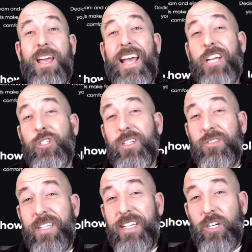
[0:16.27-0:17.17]
As you can
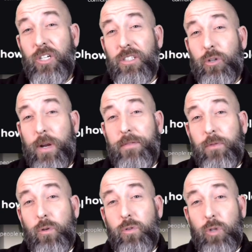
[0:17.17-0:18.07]
see here, the great
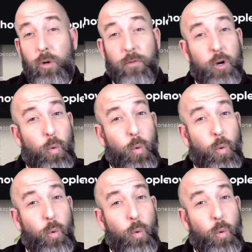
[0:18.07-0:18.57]
folks over at